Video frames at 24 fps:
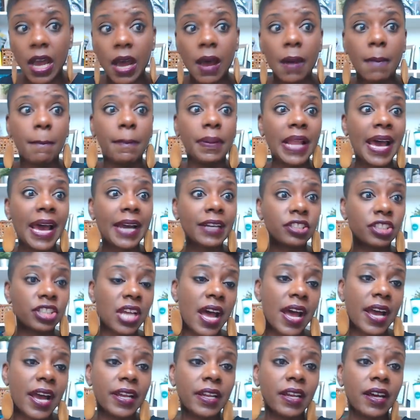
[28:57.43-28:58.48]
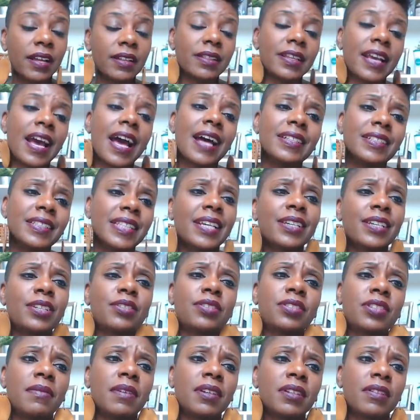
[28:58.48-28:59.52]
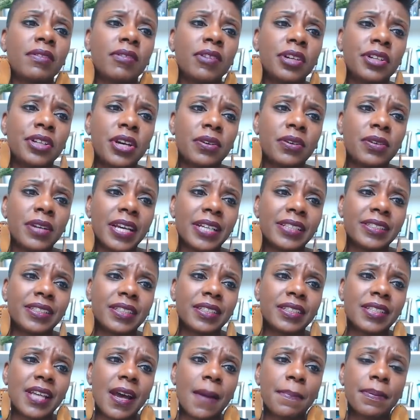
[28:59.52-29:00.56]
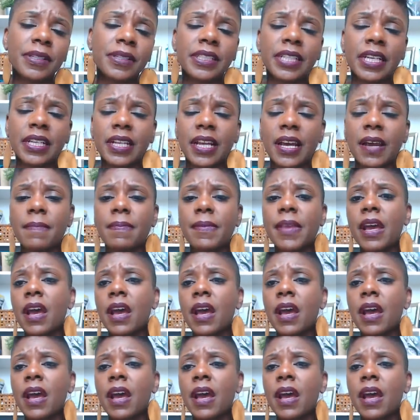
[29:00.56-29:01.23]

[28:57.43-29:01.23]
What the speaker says: Black China, guys, thank you so much for the donations. I appreciate that.